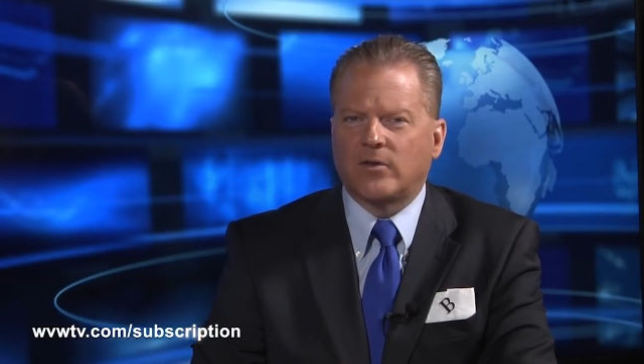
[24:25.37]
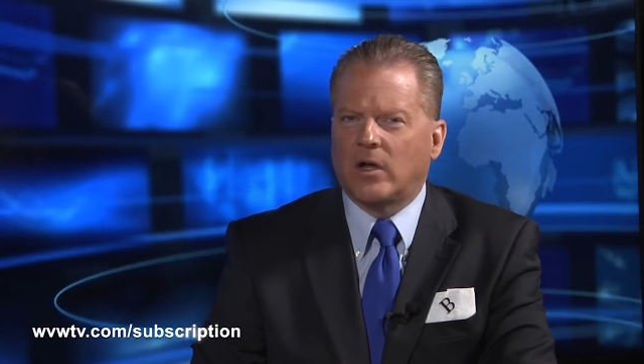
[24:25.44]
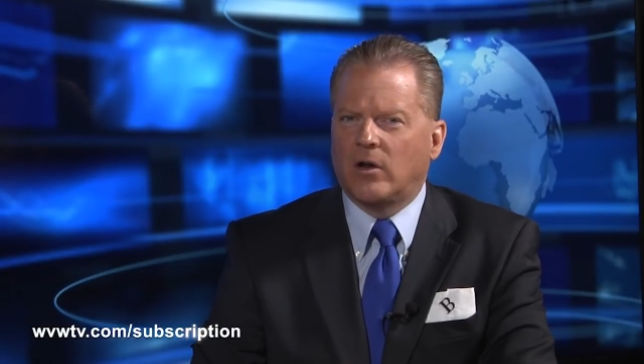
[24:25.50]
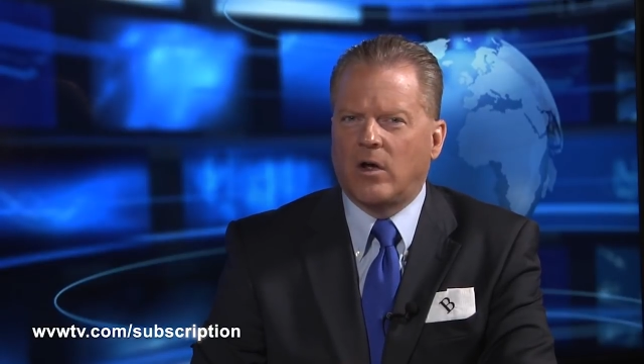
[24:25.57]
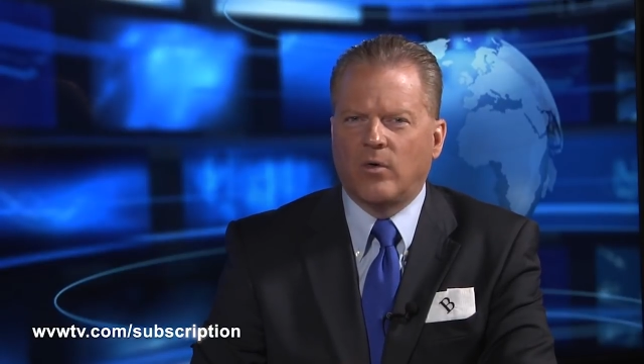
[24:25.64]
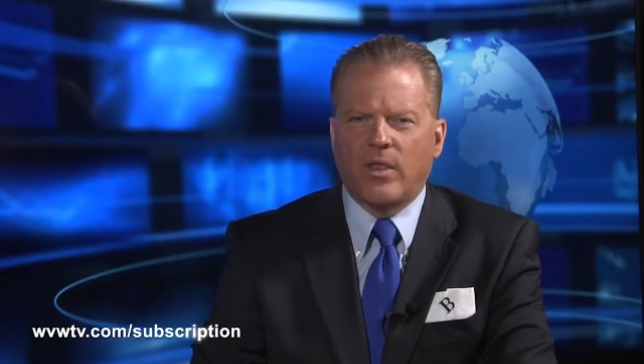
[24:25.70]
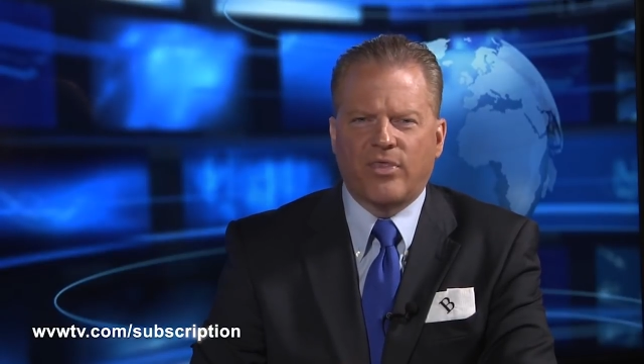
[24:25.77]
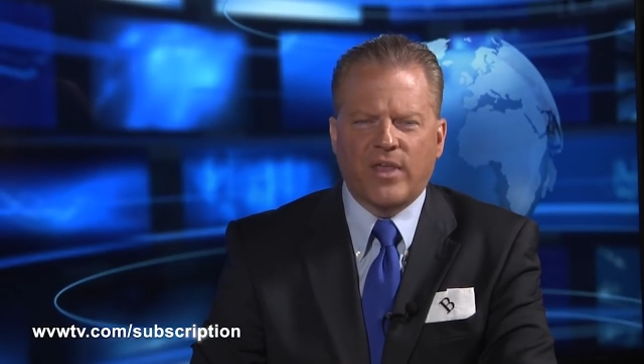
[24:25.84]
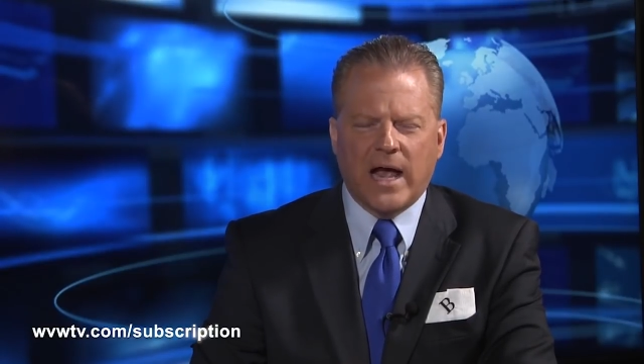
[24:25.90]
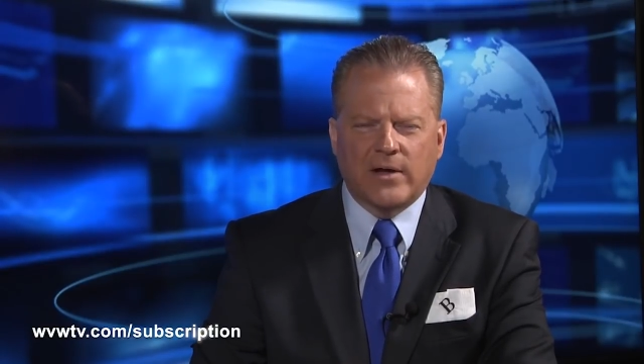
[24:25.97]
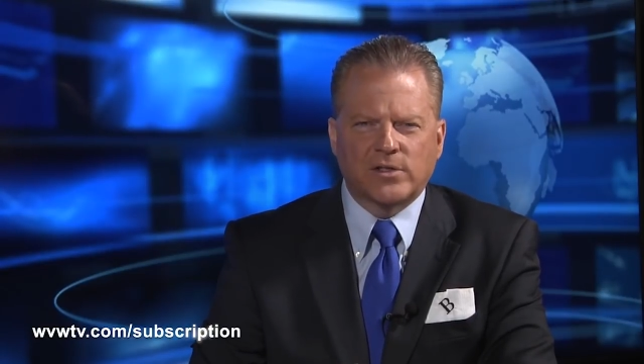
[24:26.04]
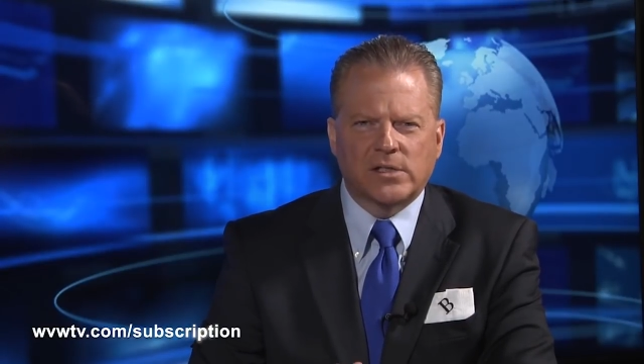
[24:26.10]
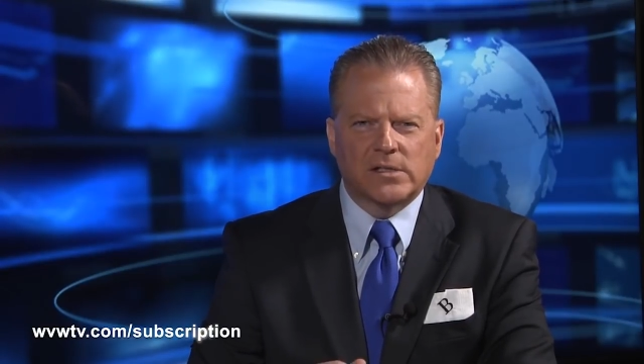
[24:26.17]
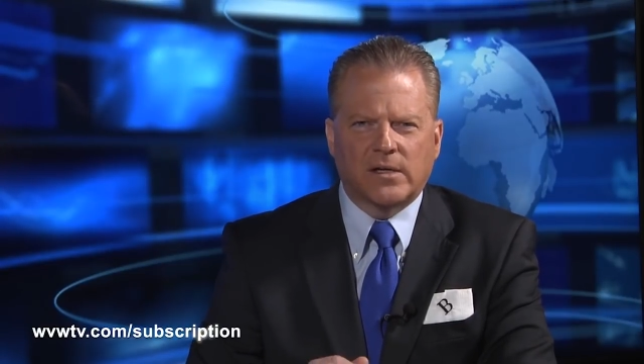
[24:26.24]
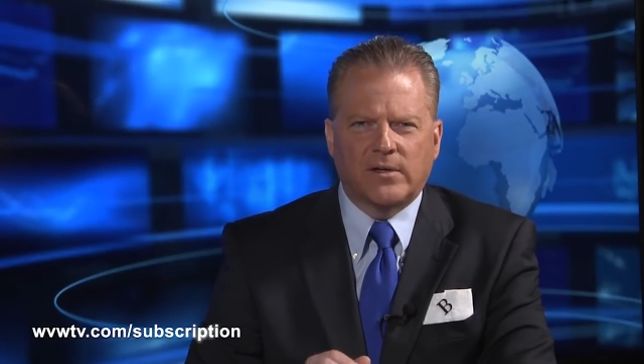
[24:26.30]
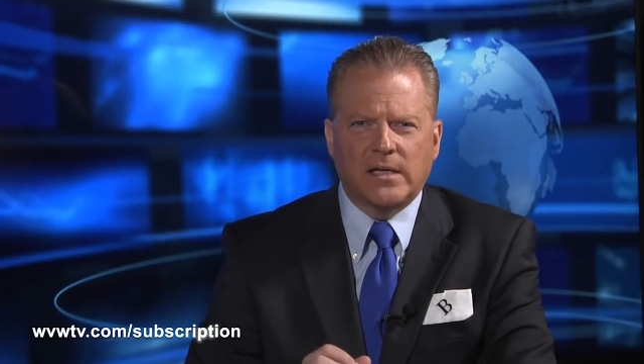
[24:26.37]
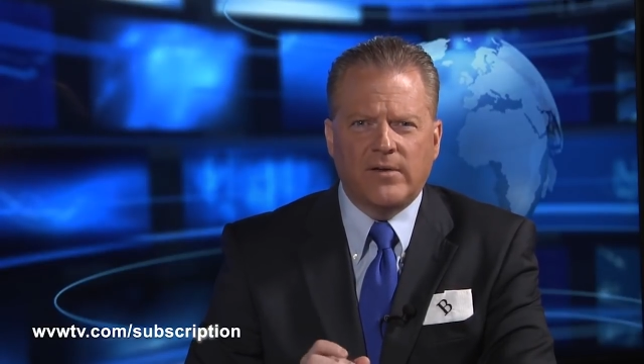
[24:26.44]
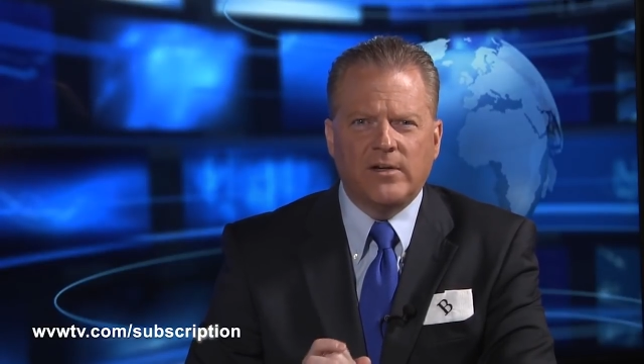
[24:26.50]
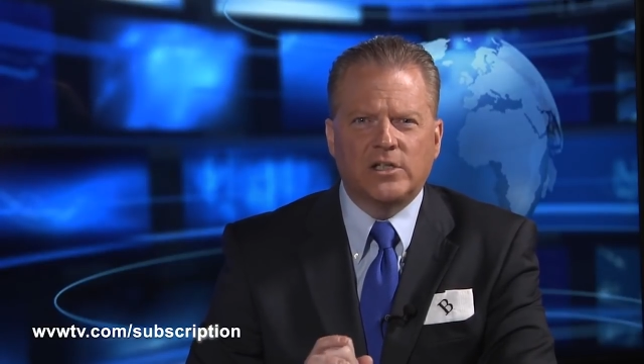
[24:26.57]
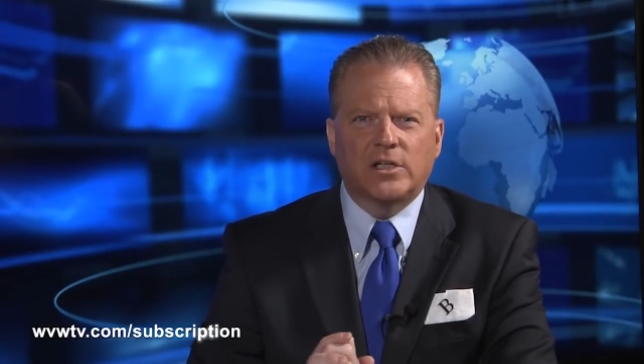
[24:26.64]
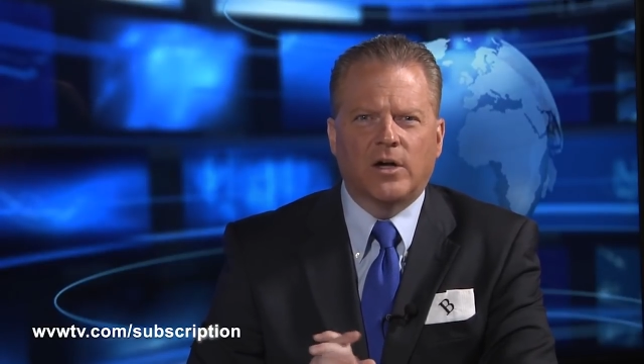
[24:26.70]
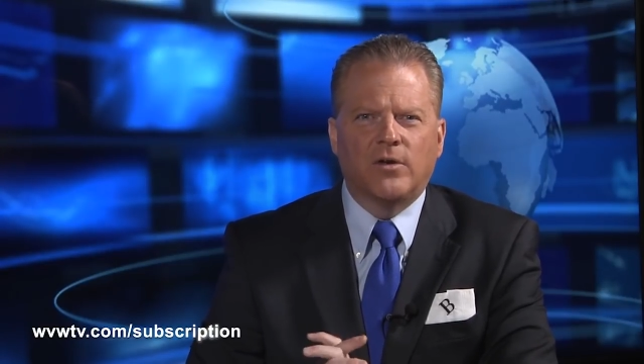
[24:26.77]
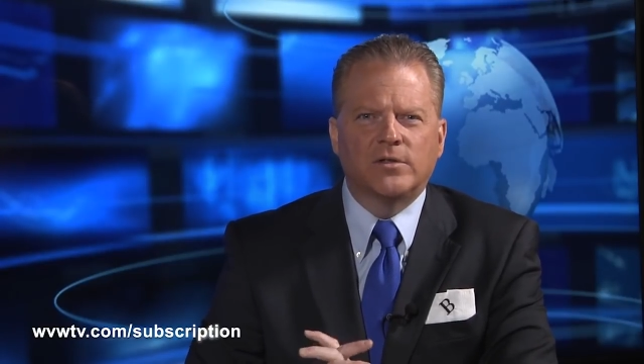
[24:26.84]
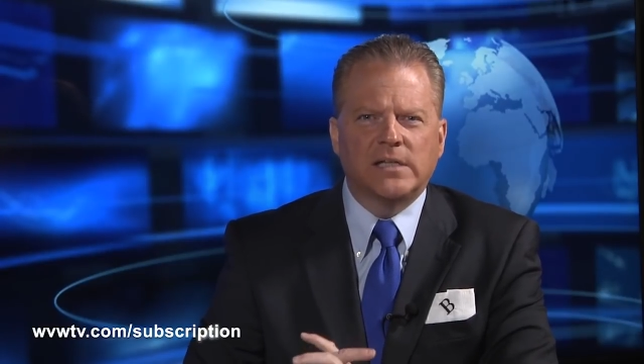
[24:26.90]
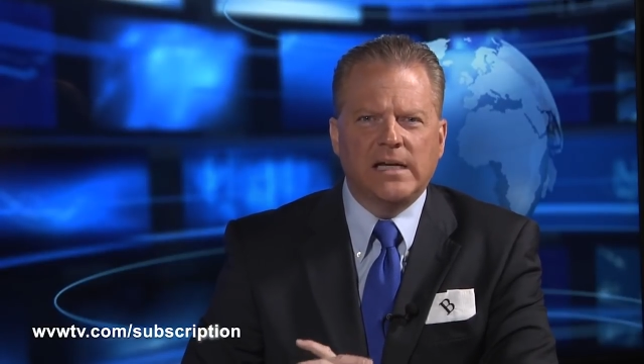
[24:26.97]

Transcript: along with thousands of TV shows,